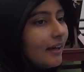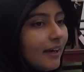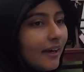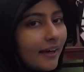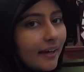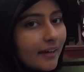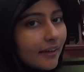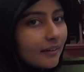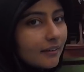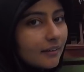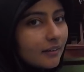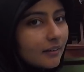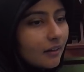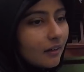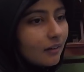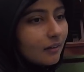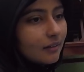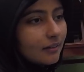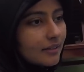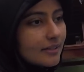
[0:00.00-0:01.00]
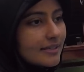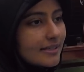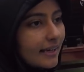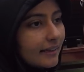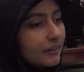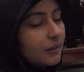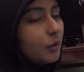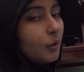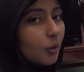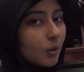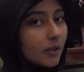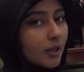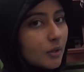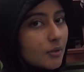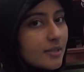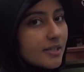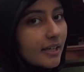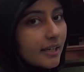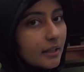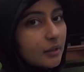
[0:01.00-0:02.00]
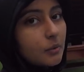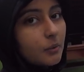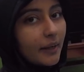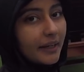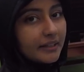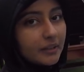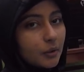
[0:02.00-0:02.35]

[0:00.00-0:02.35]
And it's kind of cold outside, quite